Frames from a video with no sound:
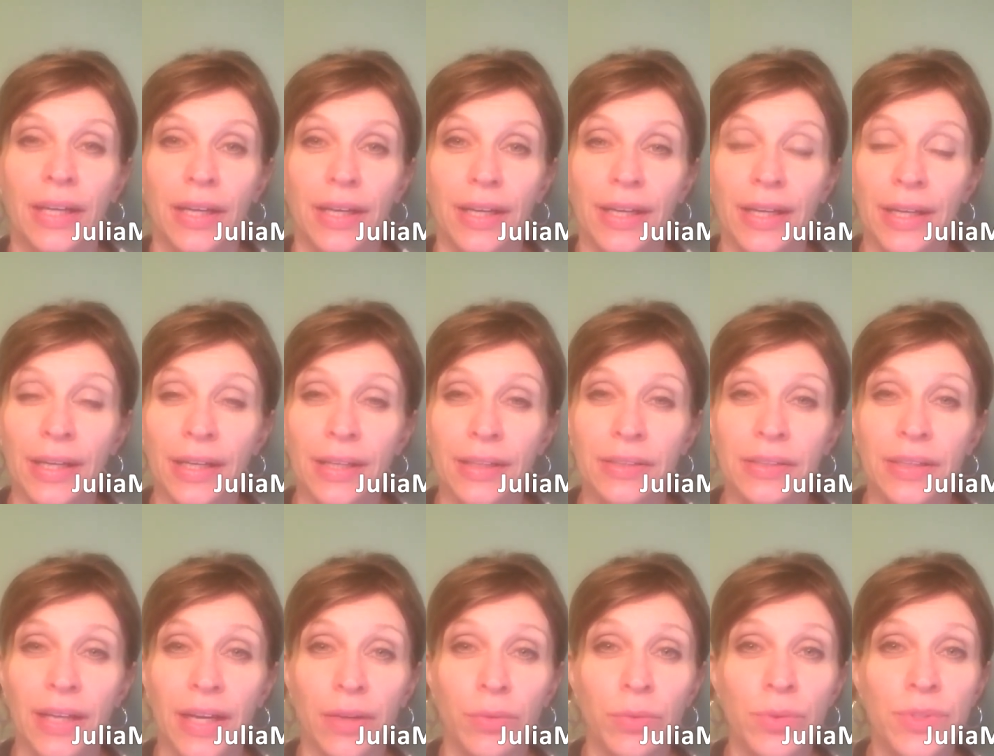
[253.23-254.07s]

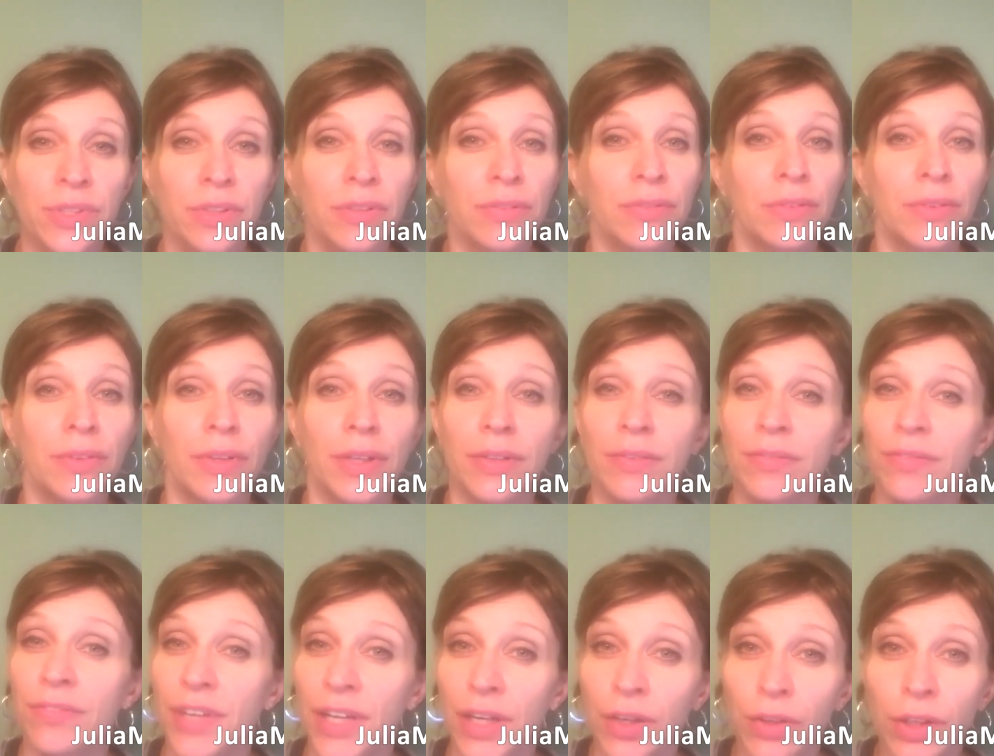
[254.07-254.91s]
and I was in, in
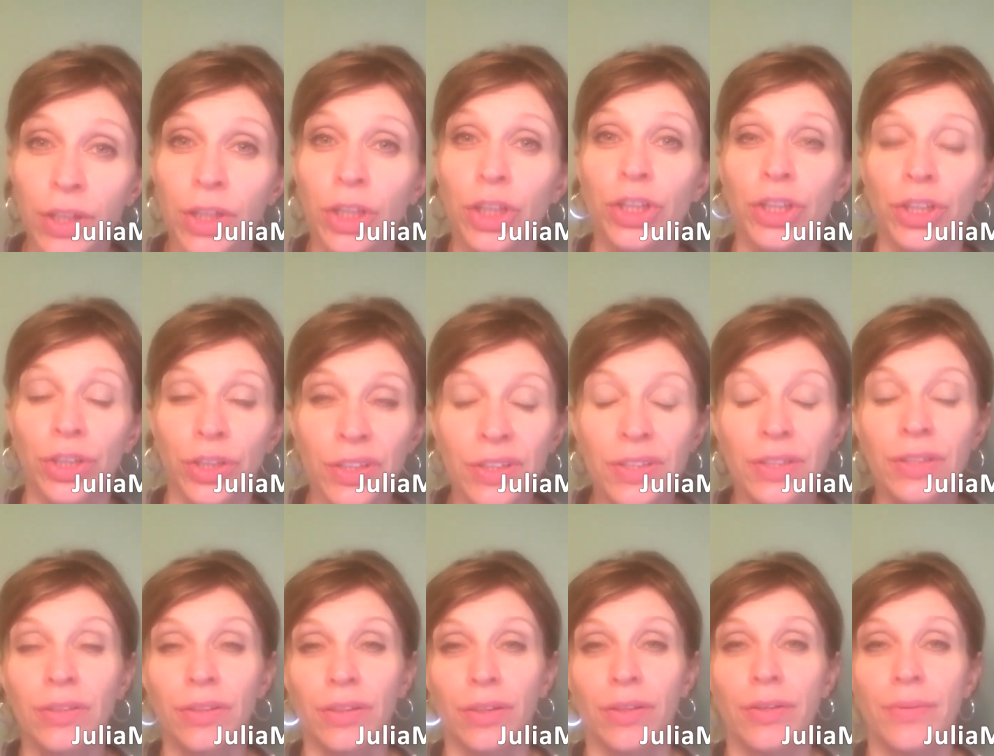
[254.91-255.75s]
very
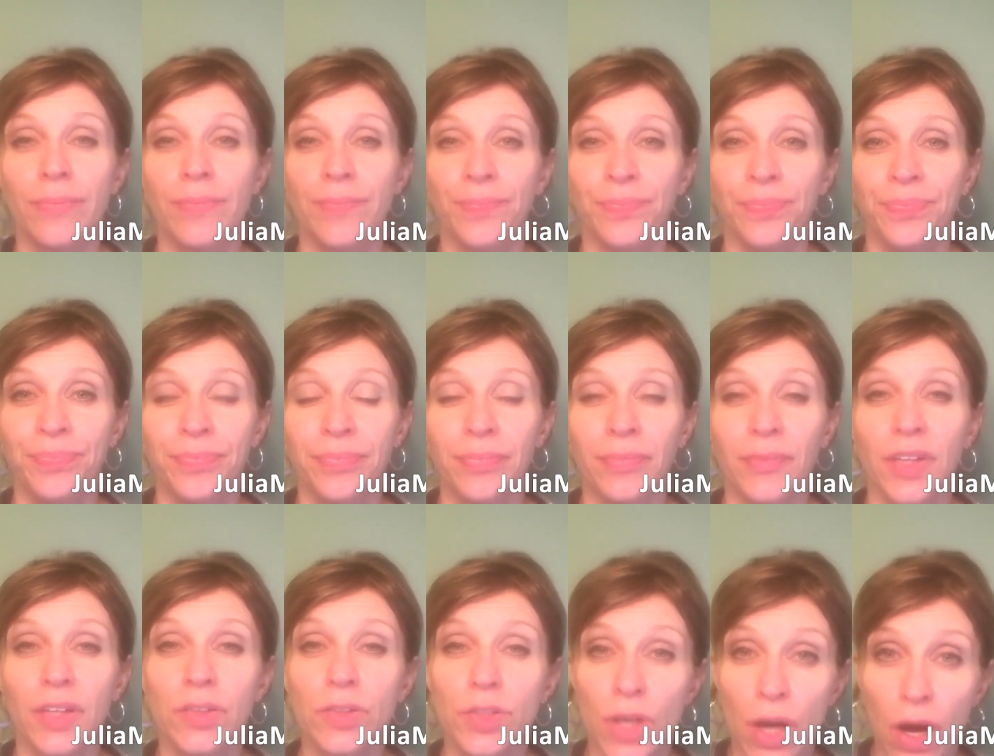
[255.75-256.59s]
good um,
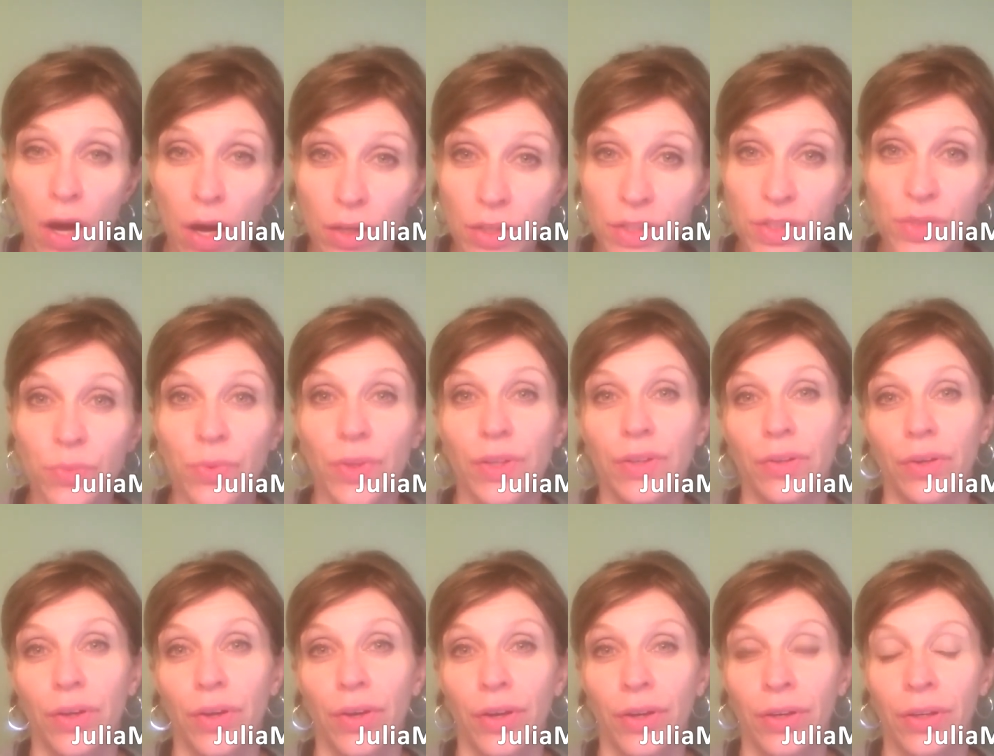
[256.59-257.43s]
talks with
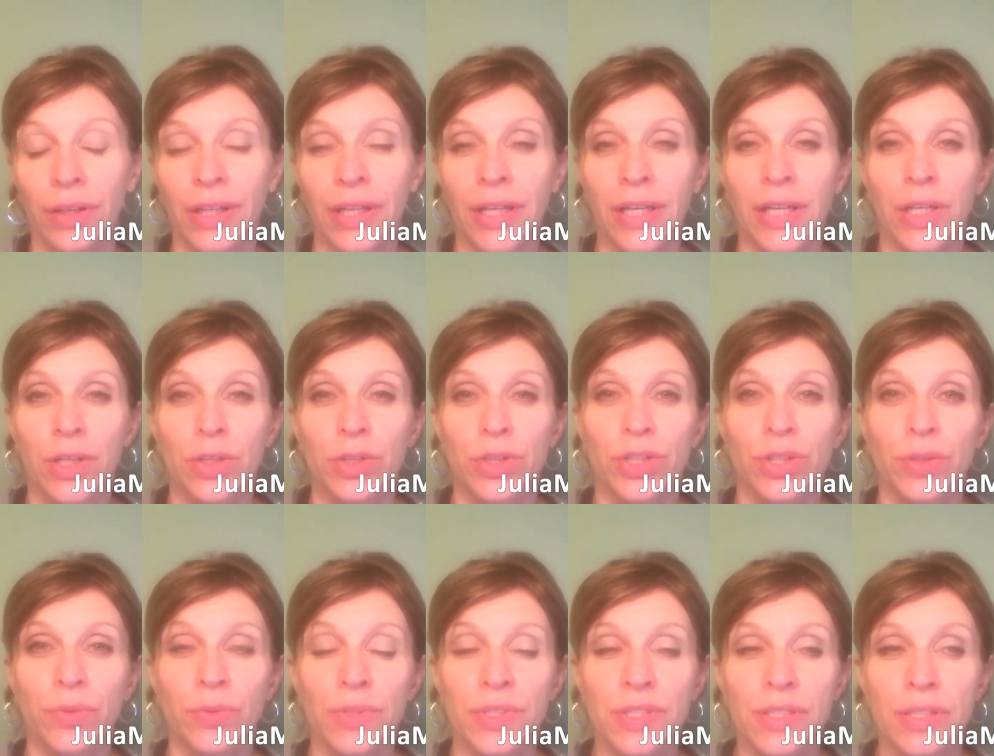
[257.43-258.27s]
her
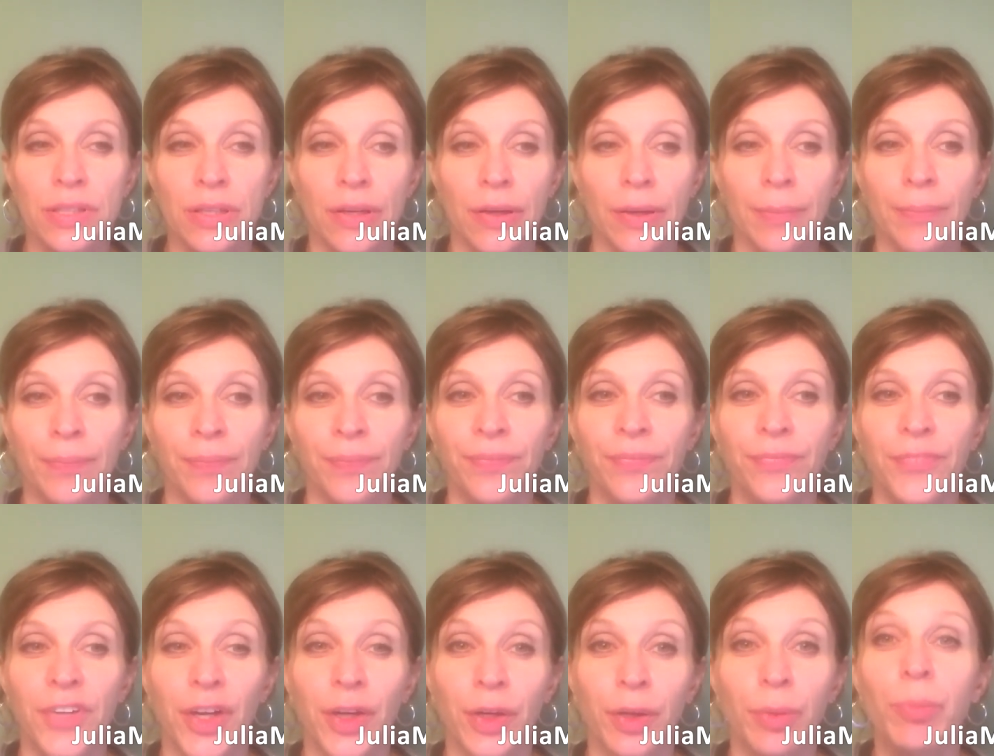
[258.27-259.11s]
she was um,
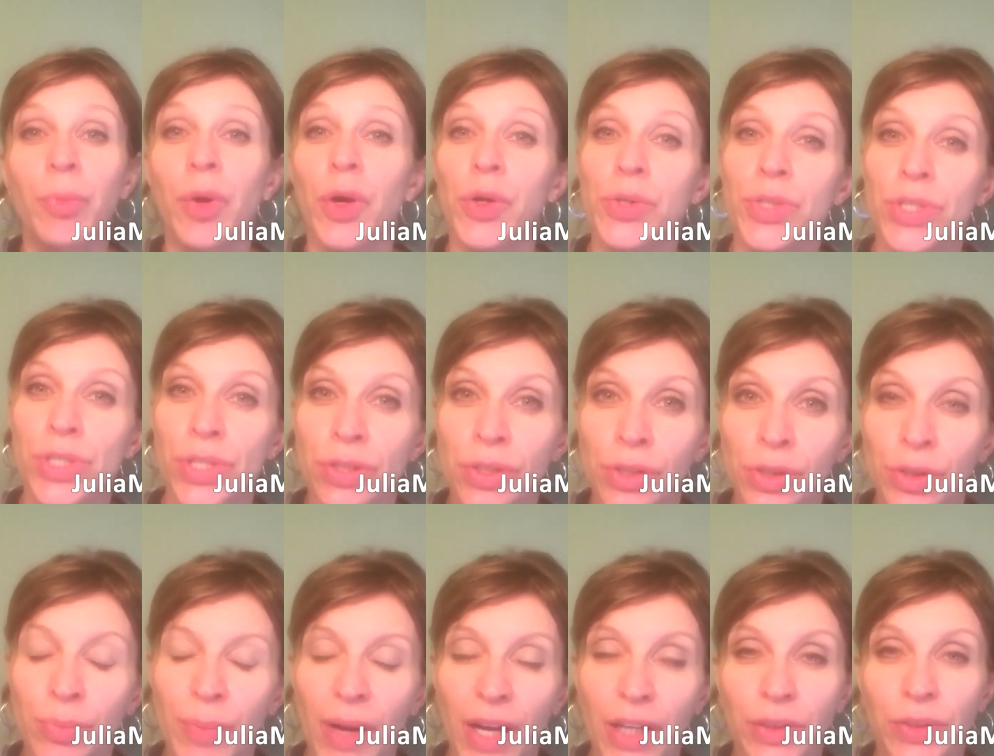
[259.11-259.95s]
very
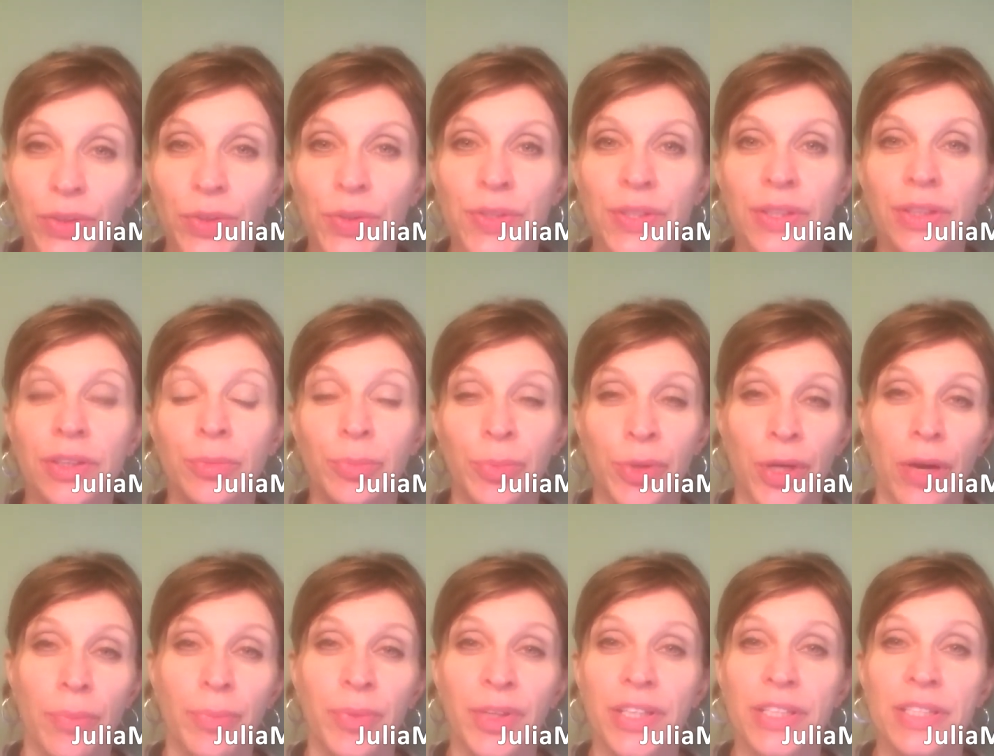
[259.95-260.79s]
emotional about losing the
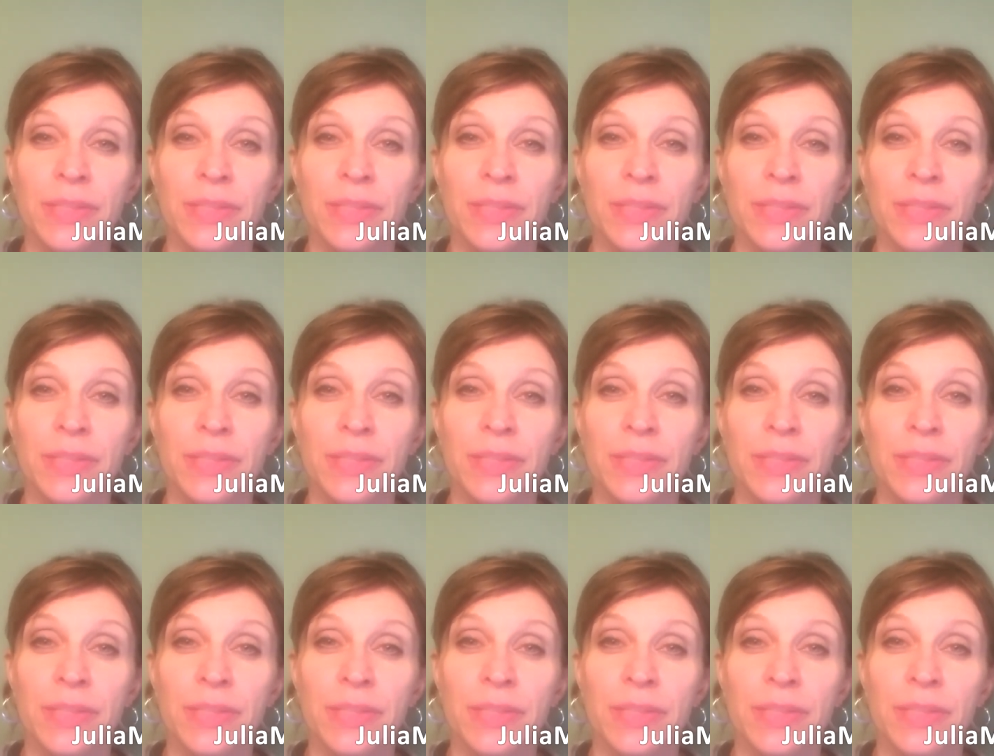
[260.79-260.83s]
property.